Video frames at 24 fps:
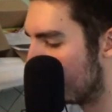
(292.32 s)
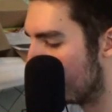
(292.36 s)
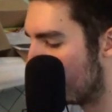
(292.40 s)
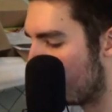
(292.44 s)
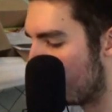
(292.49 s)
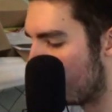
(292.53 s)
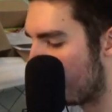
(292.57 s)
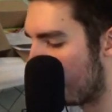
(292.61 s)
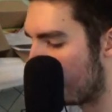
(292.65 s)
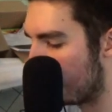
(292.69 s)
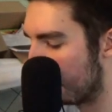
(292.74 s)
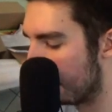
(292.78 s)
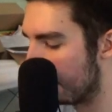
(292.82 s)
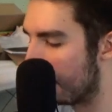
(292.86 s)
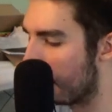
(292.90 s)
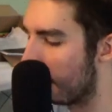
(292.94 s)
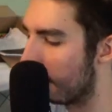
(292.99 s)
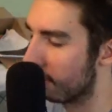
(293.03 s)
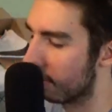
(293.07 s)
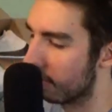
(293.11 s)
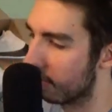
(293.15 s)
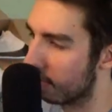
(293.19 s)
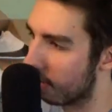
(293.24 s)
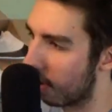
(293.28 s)
on a
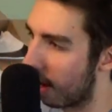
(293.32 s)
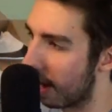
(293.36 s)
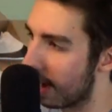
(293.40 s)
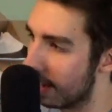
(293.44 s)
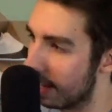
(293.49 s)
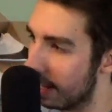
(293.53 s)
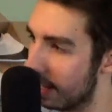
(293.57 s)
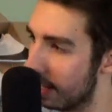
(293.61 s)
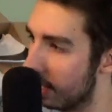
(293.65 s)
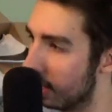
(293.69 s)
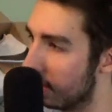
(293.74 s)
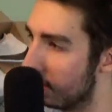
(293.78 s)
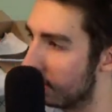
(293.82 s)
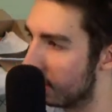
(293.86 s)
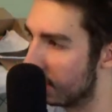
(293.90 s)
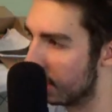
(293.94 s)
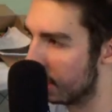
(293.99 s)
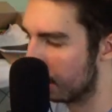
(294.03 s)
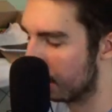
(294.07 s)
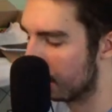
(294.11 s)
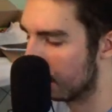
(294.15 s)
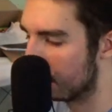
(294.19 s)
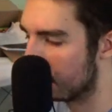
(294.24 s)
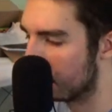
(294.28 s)
Friday
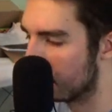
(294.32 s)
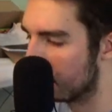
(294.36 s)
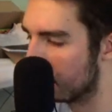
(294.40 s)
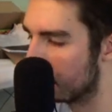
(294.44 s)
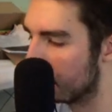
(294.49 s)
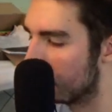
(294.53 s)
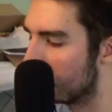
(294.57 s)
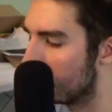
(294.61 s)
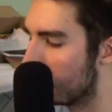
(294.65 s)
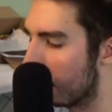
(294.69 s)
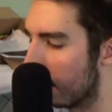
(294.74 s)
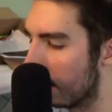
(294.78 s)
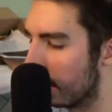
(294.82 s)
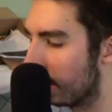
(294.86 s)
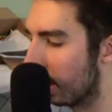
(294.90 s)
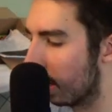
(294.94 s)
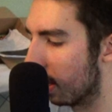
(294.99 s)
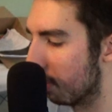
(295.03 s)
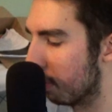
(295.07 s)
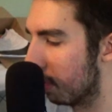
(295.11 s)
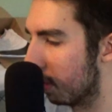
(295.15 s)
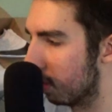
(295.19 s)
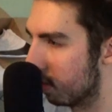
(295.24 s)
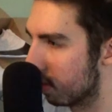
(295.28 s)
evening trying to get
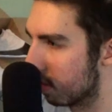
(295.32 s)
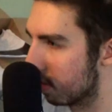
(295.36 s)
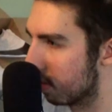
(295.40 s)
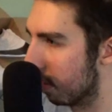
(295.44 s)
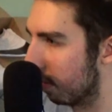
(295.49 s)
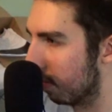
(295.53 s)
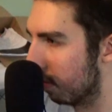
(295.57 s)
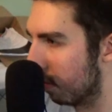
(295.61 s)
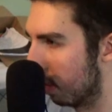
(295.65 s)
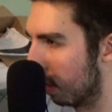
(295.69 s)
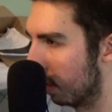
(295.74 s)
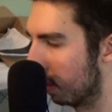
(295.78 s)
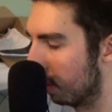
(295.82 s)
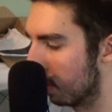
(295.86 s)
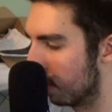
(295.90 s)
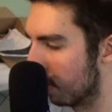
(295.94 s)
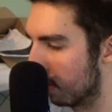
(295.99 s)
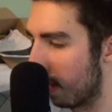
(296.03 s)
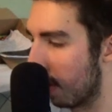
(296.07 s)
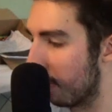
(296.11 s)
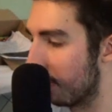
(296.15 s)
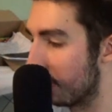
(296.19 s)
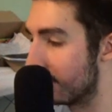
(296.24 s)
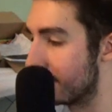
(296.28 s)
a bunch of stuff done because
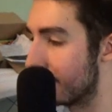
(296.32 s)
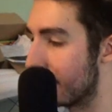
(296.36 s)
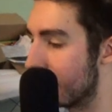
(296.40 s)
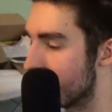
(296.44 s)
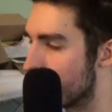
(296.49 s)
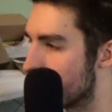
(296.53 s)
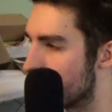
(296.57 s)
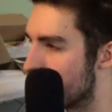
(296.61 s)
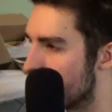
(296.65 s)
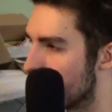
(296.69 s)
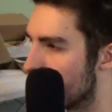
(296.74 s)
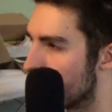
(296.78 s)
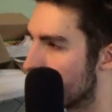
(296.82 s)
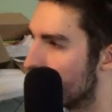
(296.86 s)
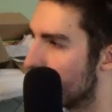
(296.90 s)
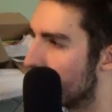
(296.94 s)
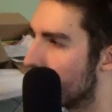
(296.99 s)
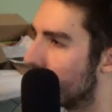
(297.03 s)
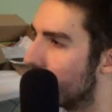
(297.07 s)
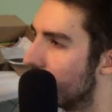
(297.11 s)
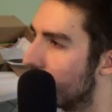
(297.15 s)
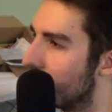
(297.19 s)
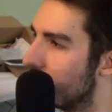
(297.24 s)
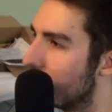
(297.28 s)
they have a test
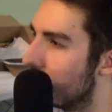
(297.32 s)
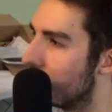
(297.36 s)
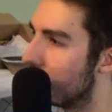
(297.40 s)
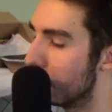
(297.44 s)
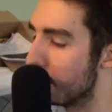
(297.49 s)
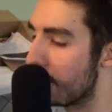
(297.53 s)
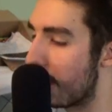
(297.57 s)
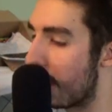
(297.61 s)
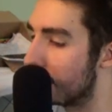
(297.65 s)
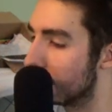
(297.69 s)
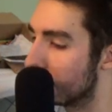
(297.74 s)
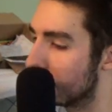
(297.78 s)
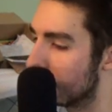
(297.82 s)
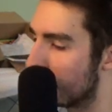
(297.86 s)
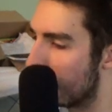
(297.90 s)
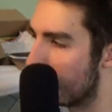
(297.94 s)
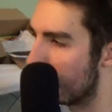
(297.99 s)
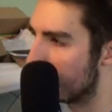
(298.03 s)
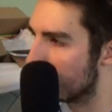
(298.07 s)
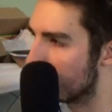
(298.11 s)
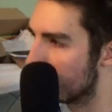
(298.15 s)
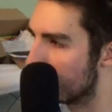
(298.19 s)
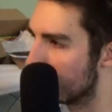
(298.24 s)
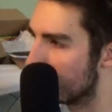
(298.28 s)
in math
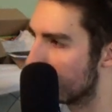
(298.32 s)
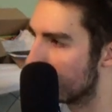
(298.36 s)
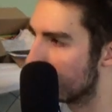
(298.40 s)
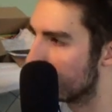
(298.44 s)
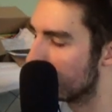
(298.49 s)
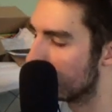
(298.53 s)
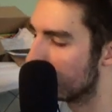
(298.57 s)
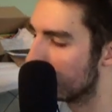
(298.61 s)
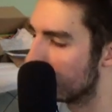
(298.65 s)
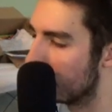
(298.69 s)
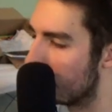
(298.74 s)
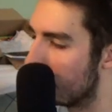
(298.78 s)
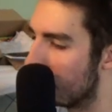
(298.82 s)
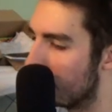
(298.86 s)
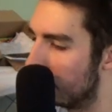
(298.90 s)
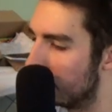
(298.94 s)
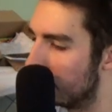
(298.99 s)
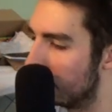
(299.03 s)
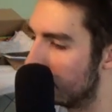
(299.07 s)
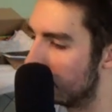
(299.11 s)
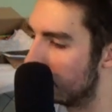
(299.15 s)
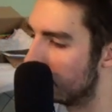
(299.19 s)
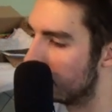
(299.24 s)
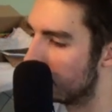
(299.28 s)
class
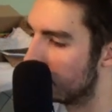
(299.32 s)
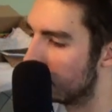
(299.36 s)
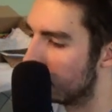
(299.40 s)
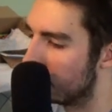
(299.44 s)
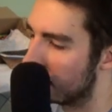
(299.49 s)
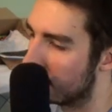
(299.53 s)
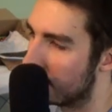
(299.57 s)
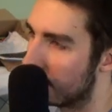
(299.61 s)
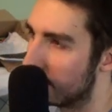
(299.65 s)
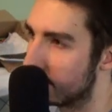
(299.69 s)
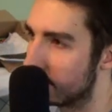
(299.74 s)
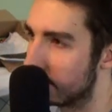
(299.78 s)
on, well, not